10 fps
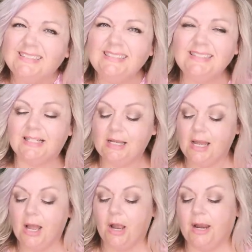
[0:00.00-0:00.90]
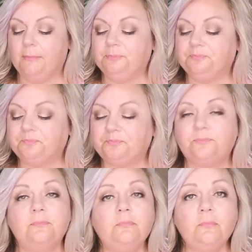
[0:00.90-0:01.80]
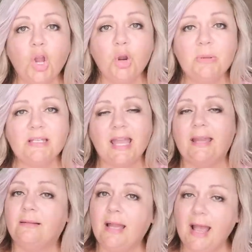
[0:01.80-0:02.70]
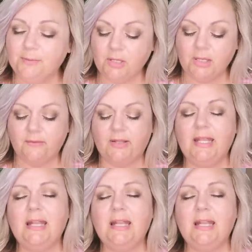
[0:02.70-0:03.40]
Ugh. All right, Urban Decay, absolutely love it.